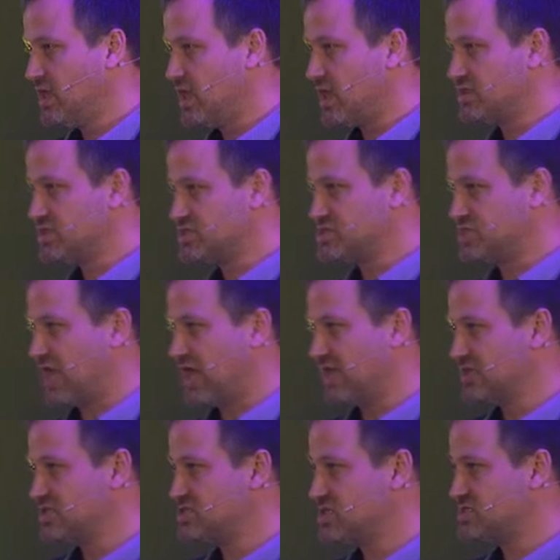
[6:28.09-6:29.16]
and the
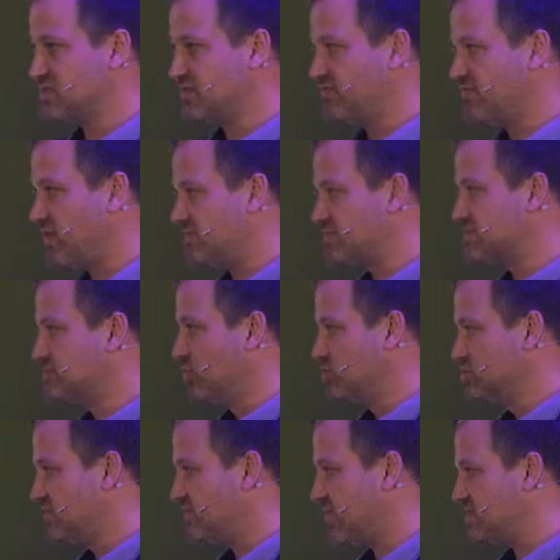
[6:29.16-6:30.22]
challenges of, of small
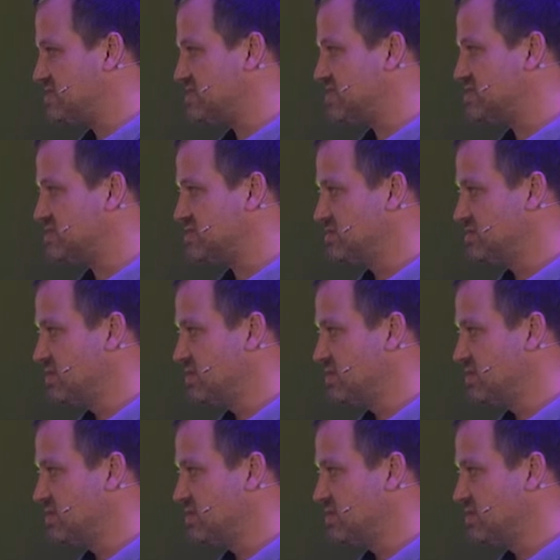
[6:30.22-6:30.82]
devices.